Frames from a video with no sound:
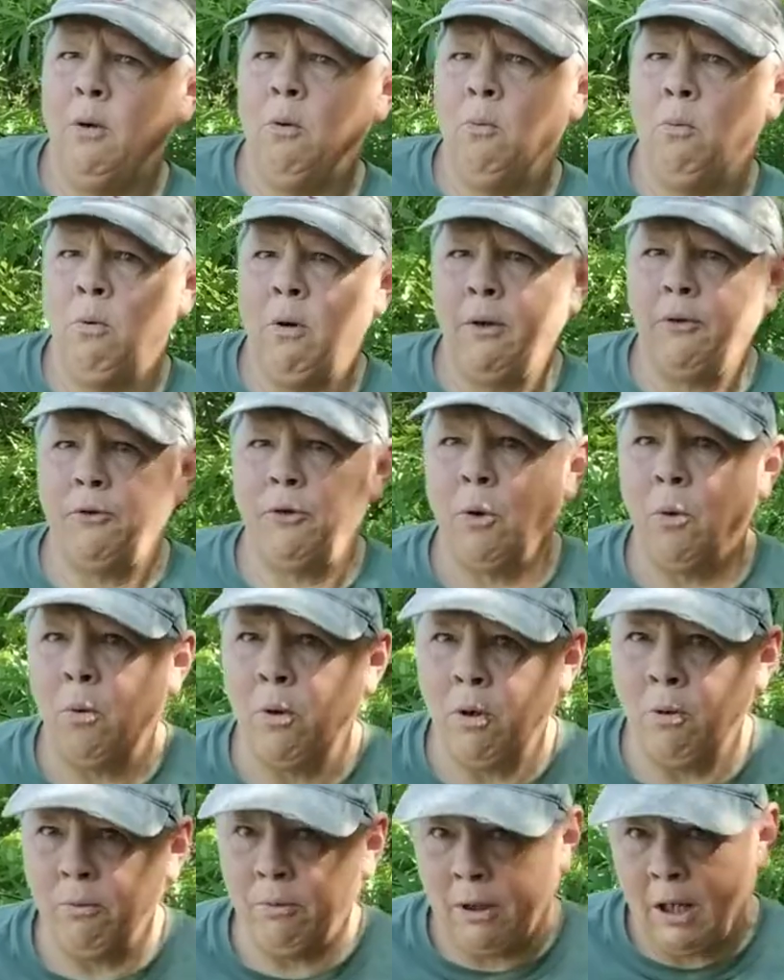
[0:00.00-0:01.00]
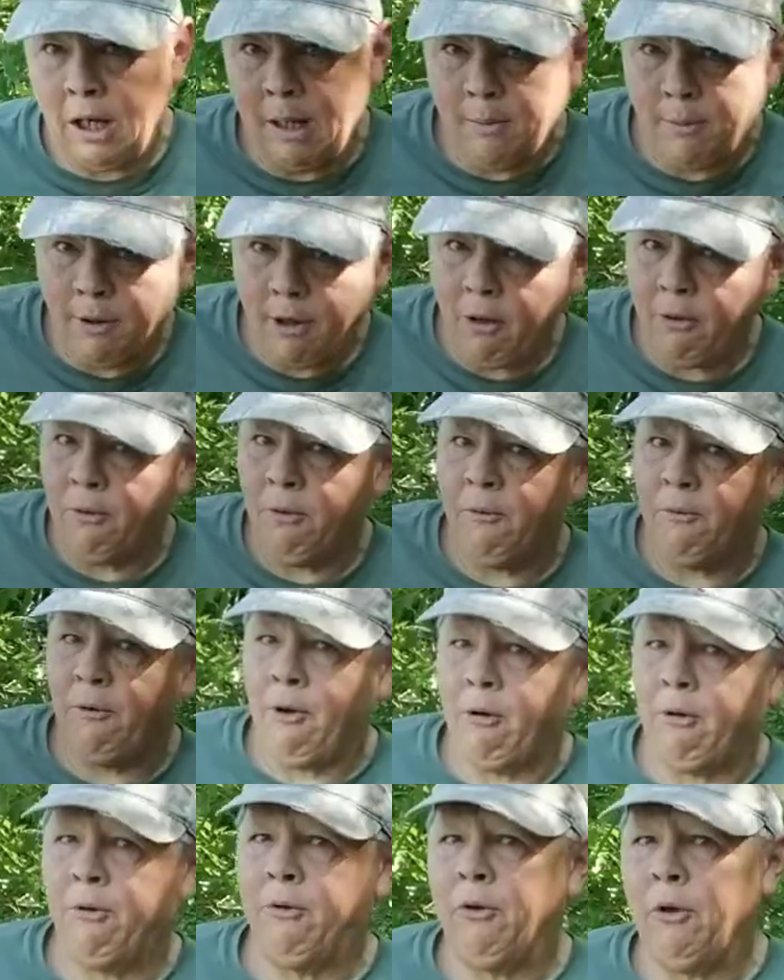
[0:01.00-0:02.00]
what's showing on the camera. I don't know if
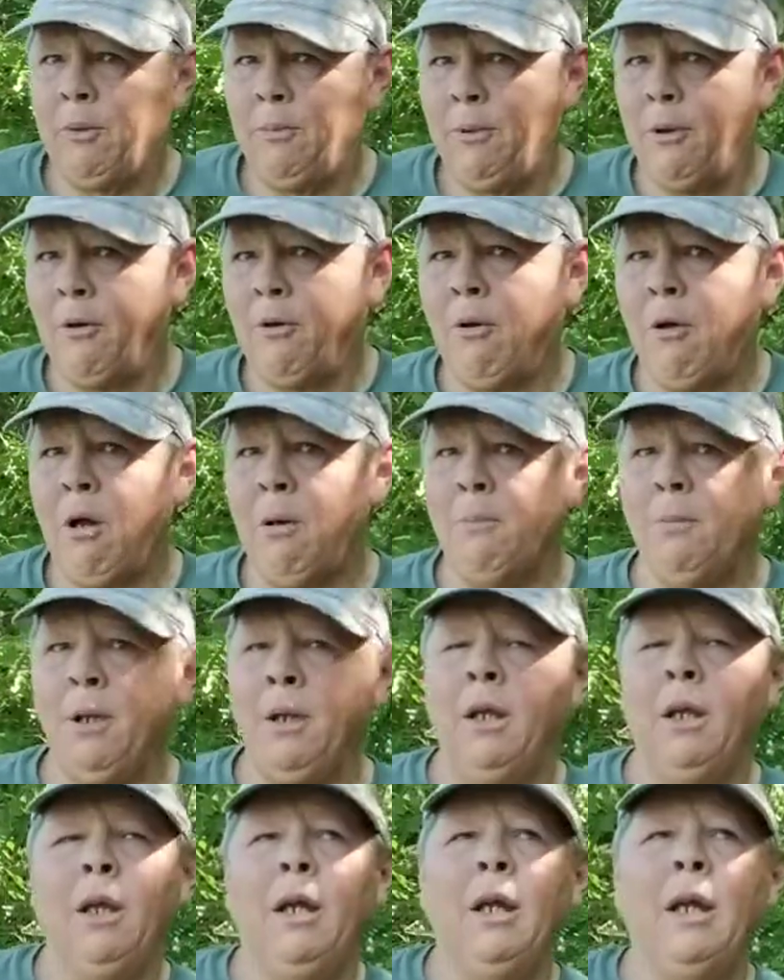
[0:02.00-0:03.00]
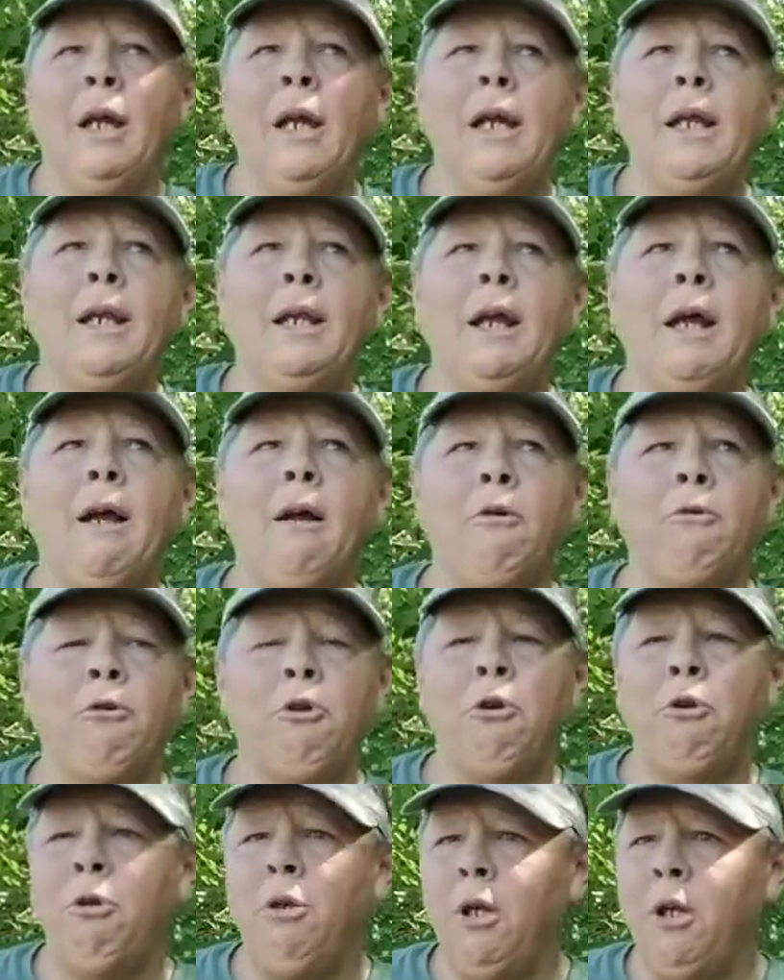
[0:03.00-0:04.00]
y'all can see me or not, but anyhow,
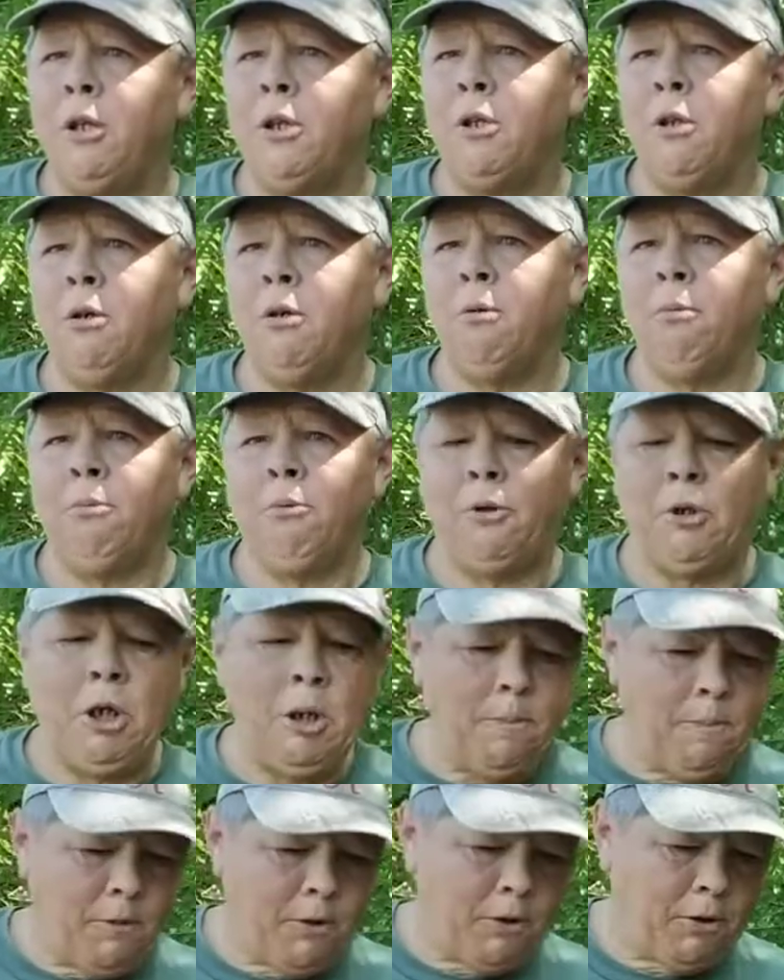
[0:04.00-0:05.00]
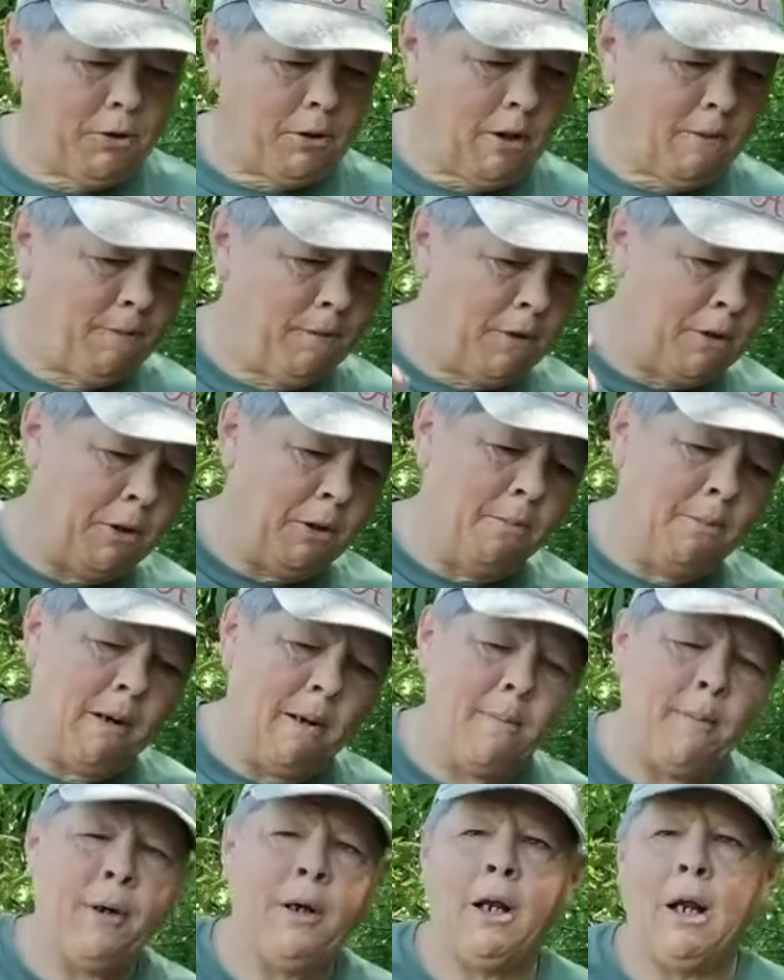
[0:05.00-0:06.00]
you need to keep this stuff in your
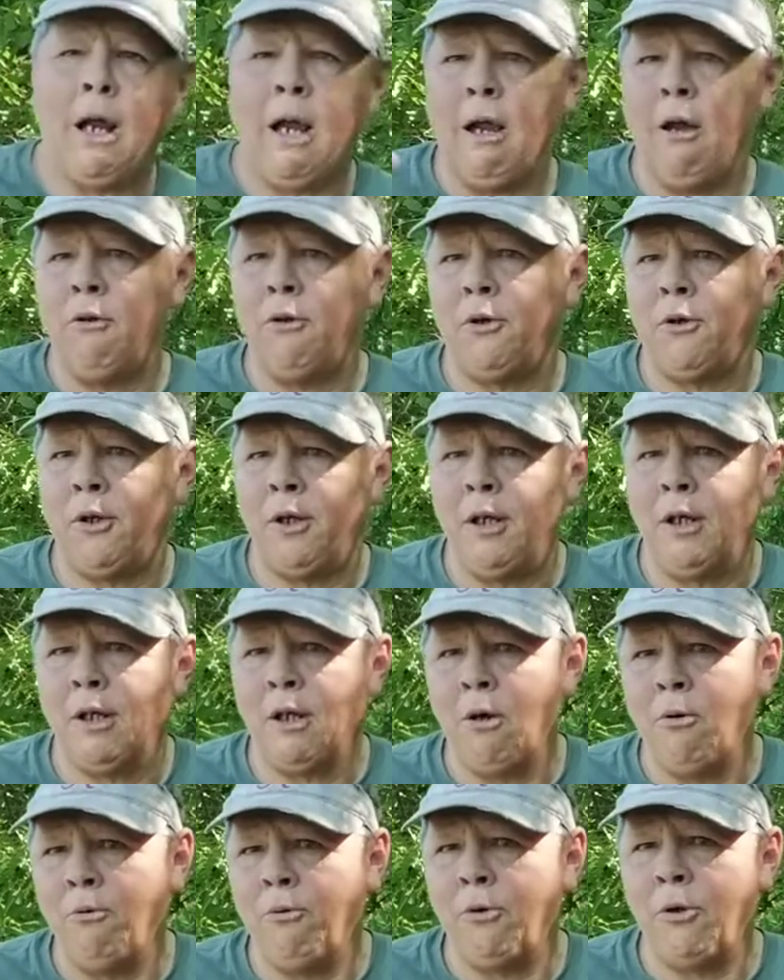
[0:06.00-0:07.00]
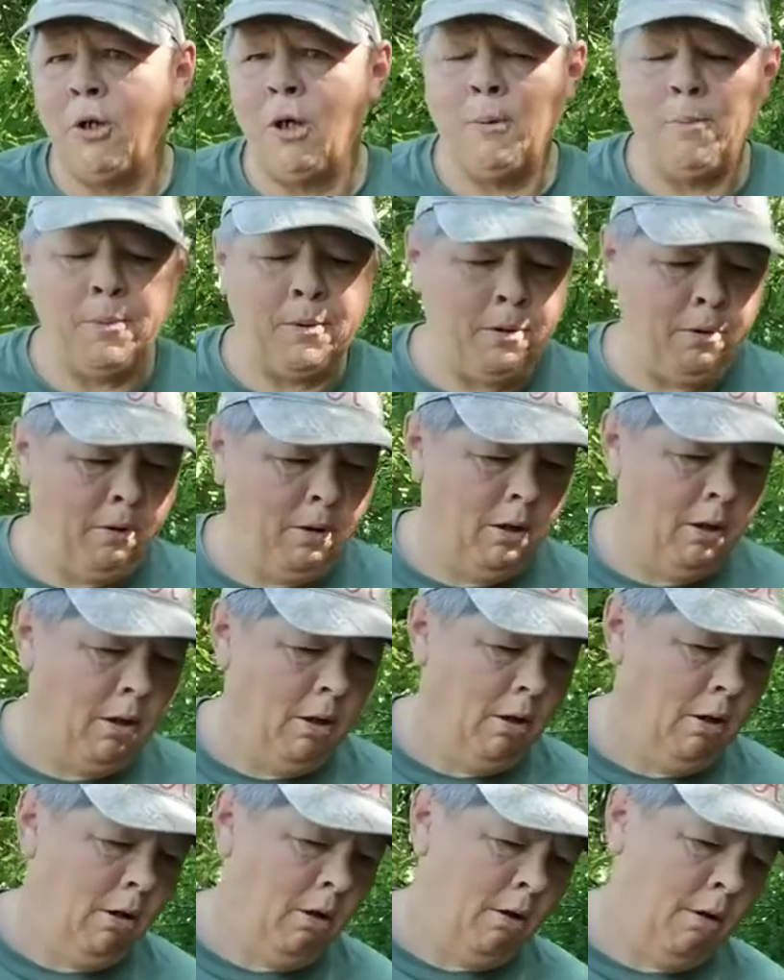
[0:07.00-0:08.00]
memory, how the tent goes up
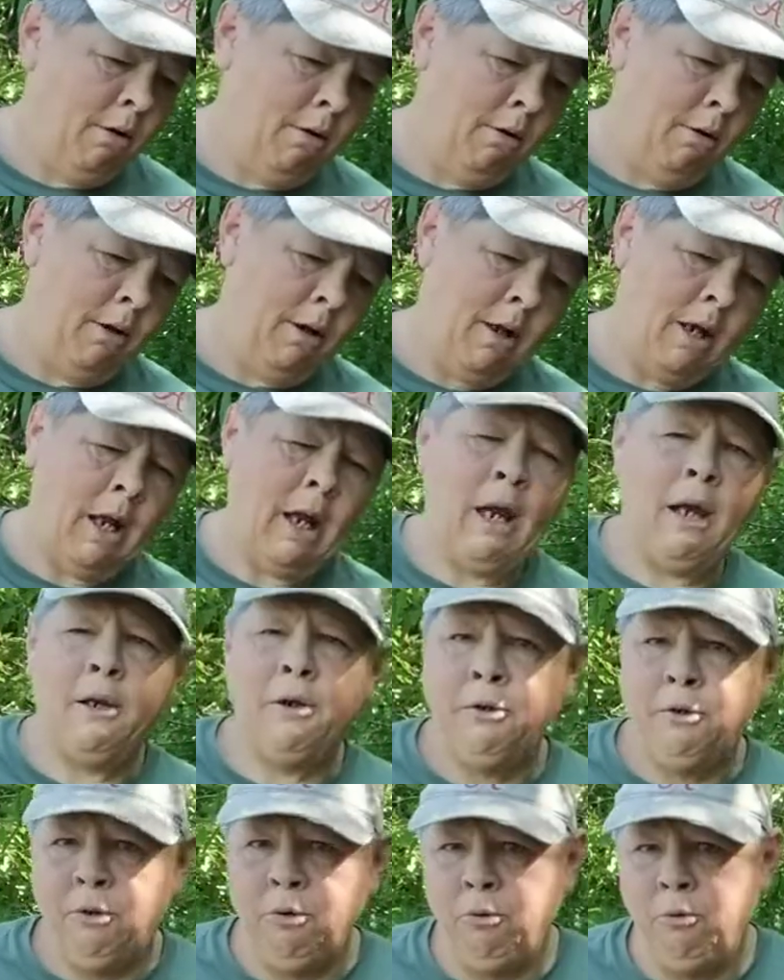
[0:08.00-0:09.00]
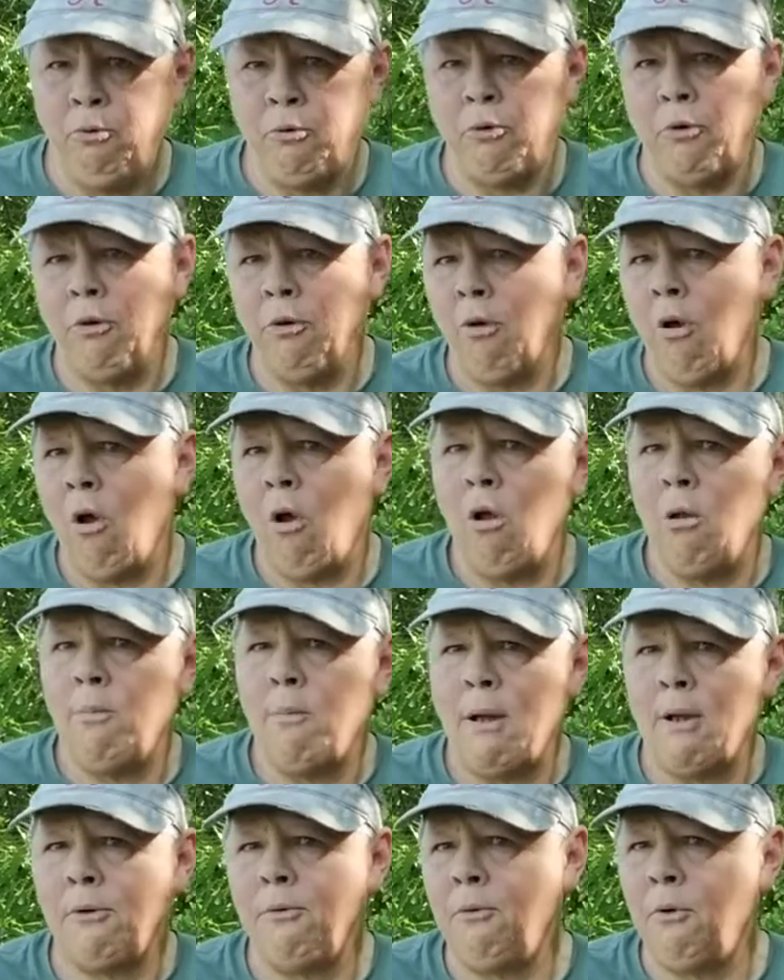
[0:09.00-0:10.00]
and how to use all
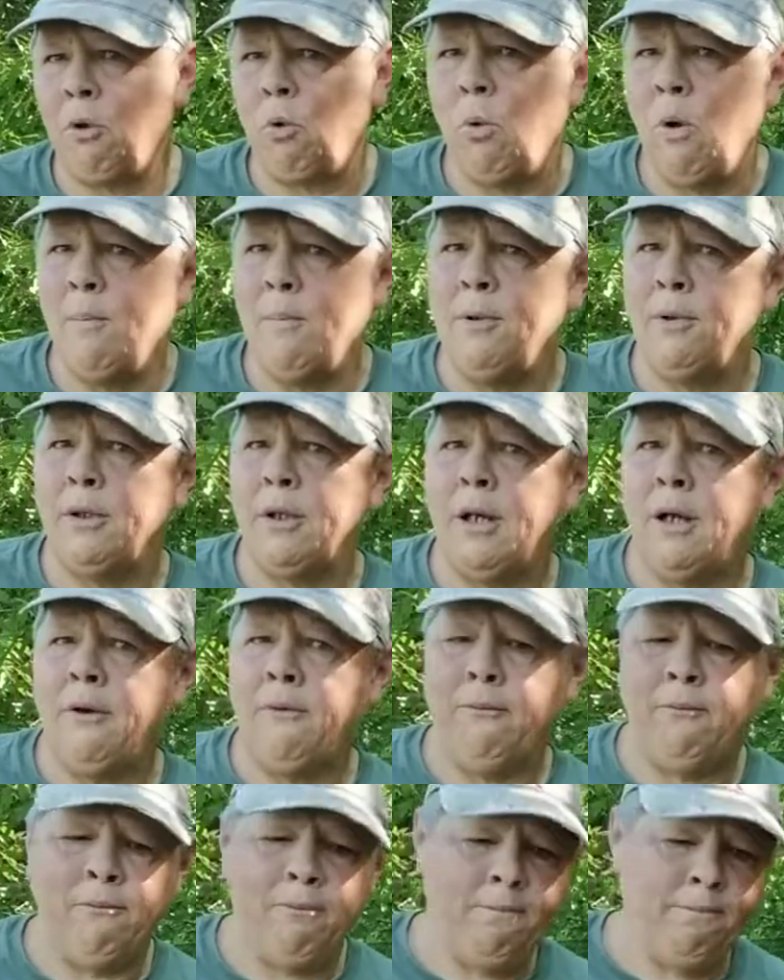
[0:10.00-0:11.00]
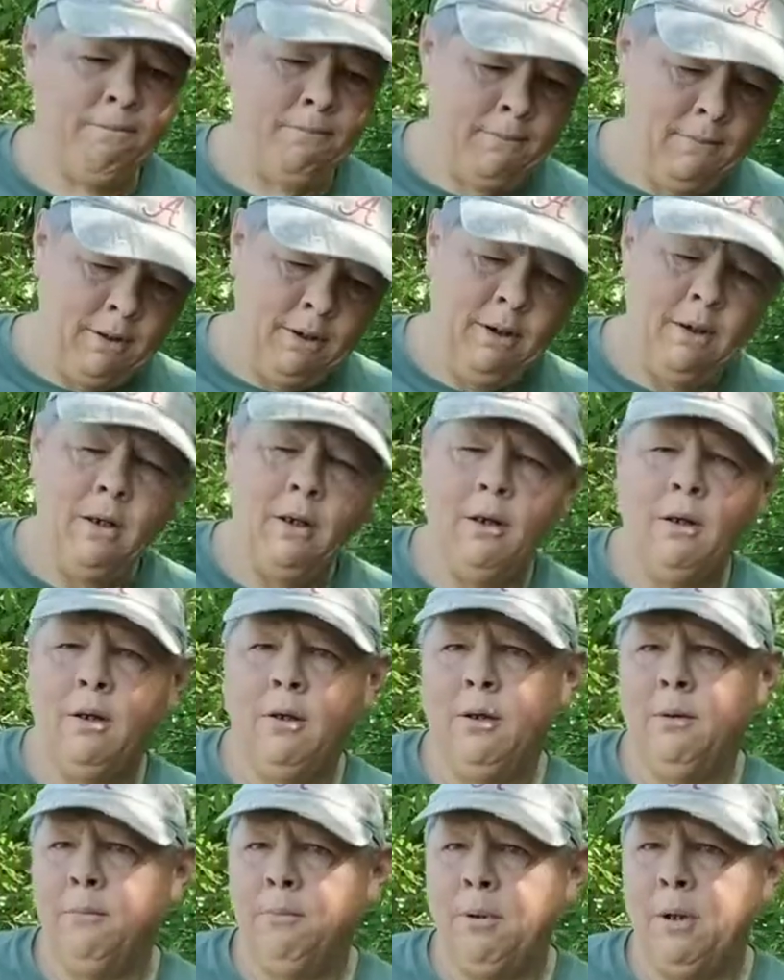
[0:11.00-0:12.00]
my equipment that I've
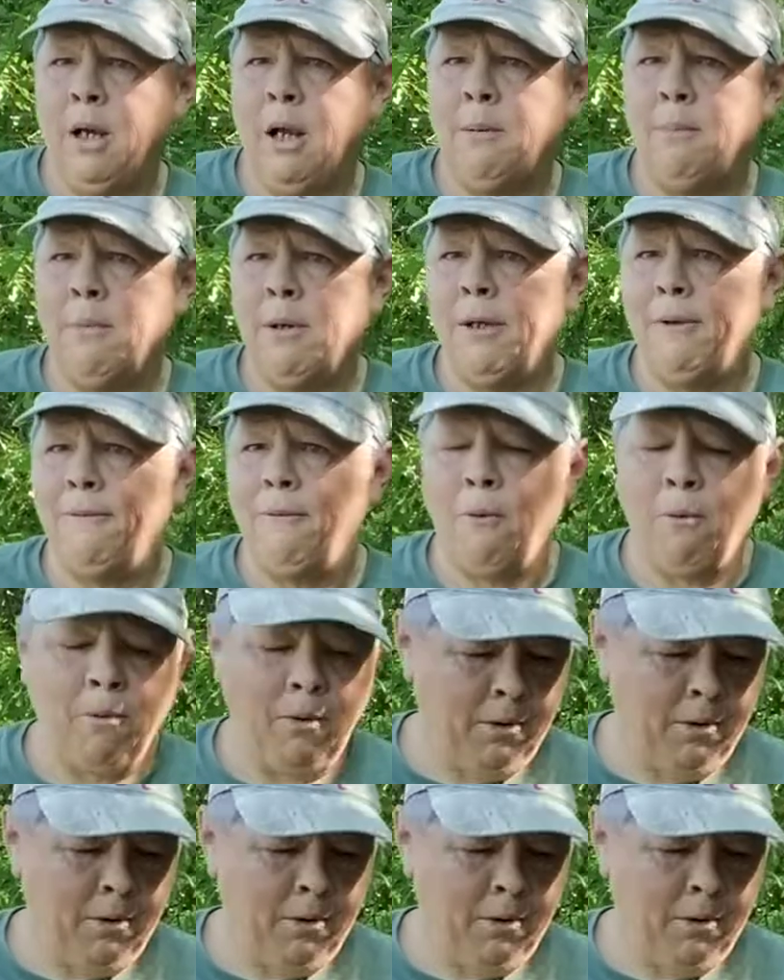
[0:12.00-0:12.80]
put out money for.